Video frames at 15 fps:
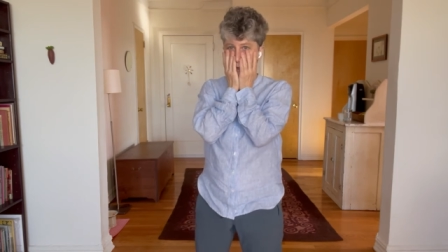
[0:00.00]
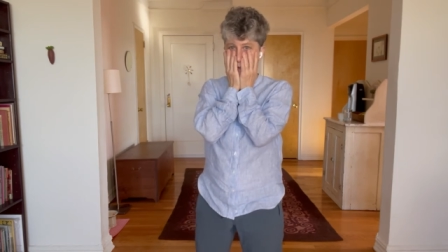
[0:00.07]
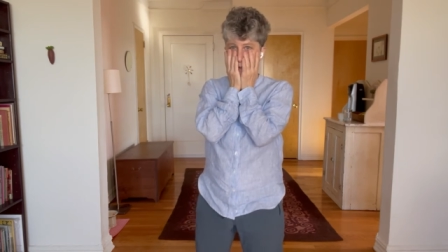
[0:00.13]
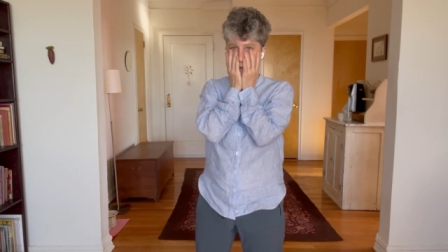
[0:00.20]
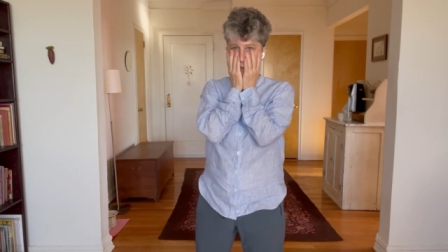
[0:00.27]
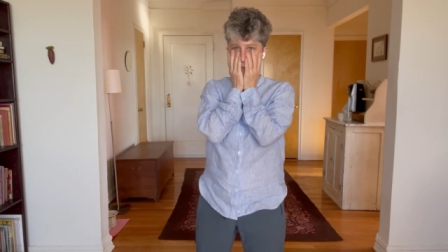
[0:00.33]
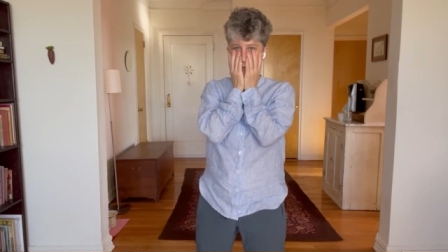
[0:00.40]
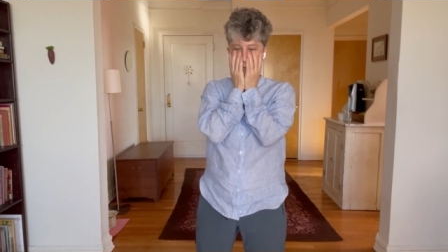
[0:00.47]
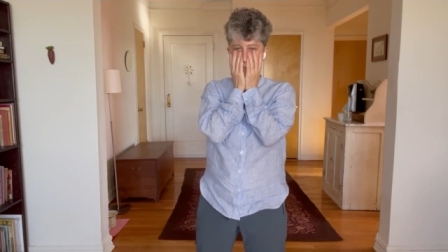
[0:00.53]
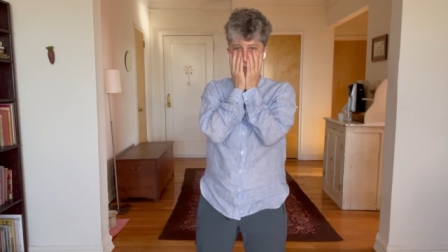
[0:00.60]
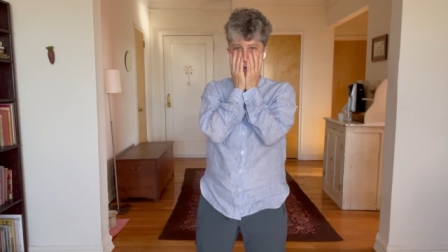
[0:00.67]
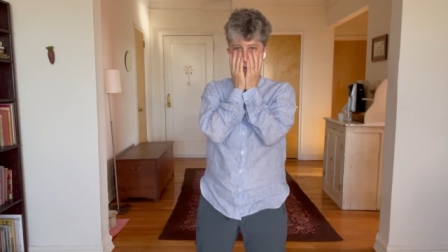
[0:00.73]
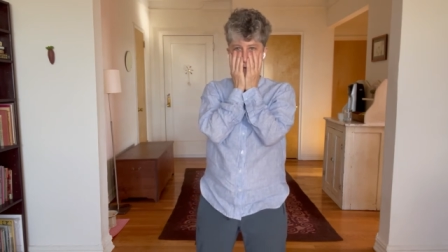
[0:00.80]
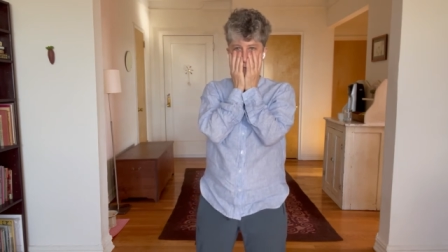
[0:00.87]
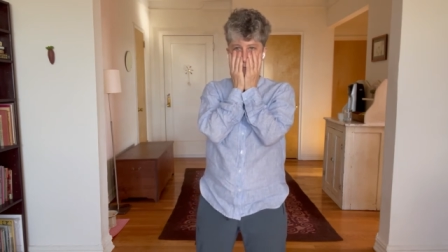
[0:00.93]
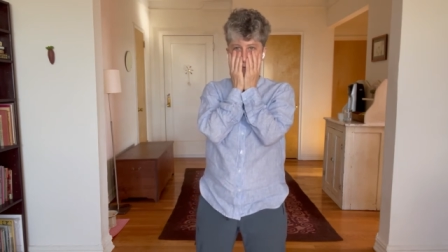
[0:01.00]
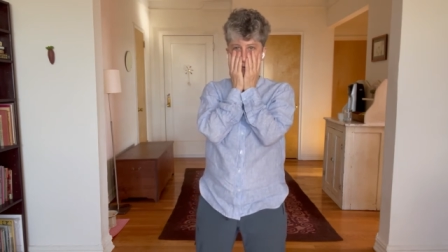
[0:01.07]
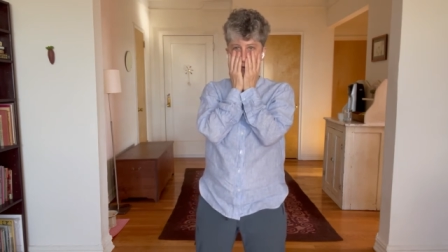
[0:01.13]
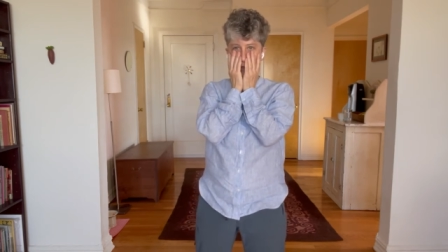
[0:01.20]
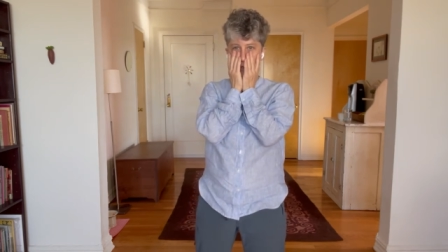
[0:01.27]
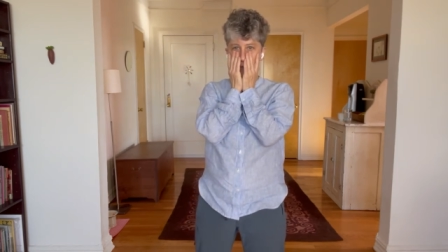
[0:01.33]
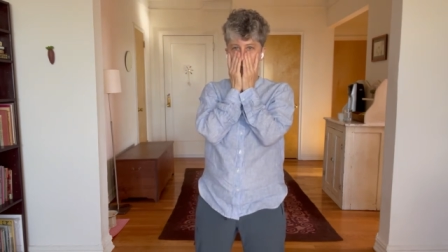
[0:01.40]
to comfort
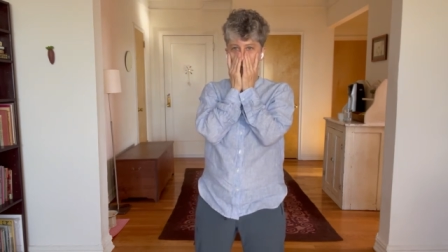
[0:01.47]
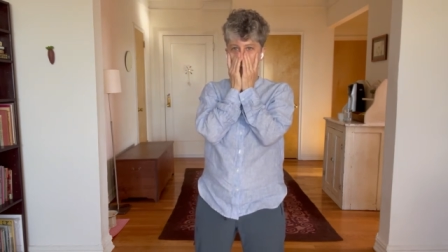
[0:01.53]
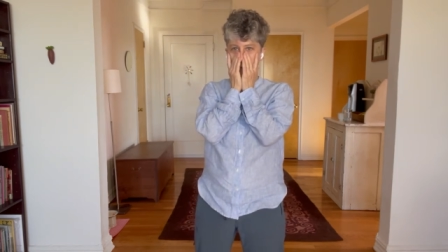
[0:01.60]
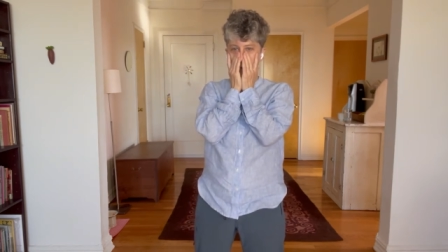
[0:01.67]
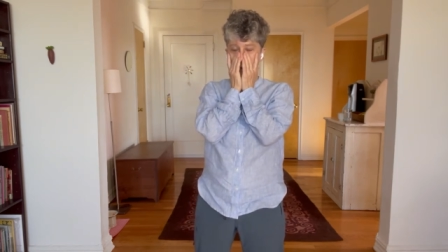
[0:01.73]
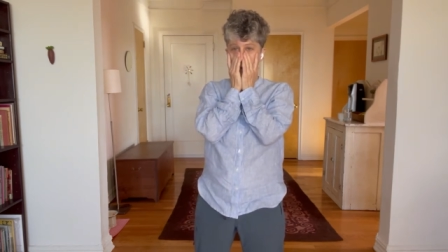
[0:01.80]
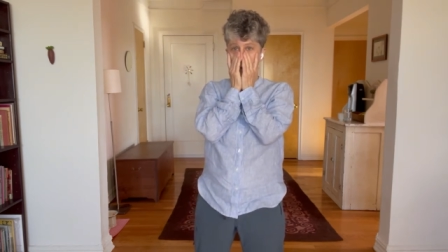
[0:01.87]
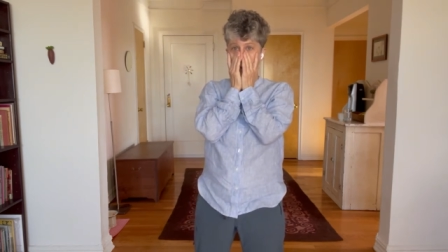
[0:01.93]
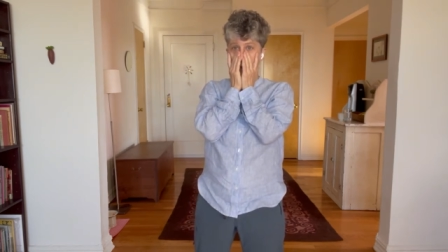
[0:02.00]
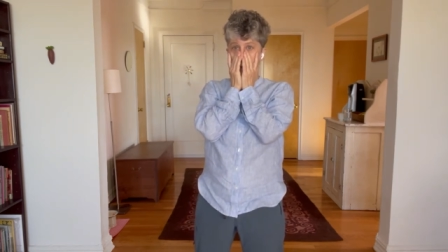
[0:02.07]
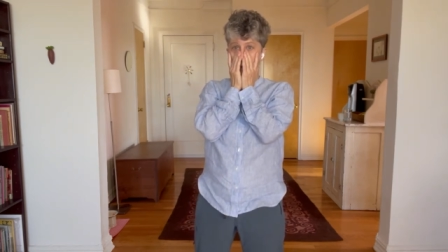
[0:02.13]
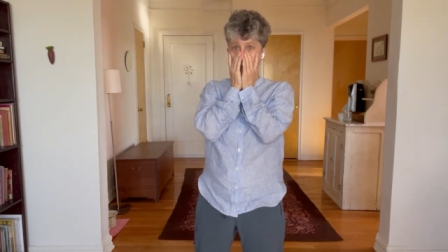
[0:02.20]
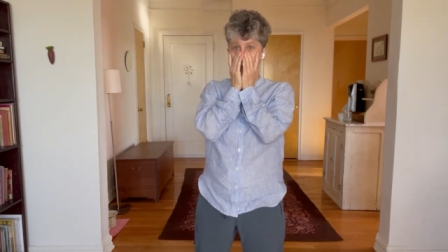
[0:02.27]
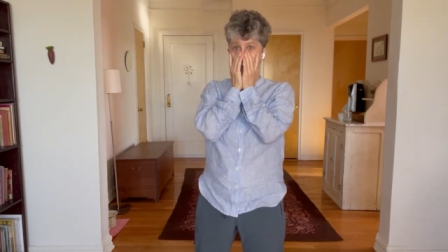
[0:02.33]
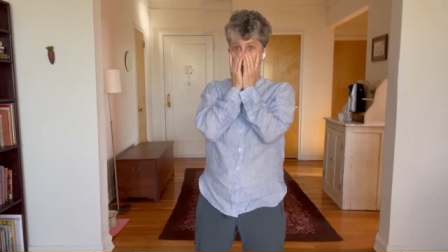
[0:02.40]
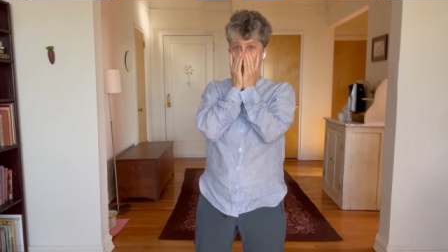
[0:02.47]
themselves or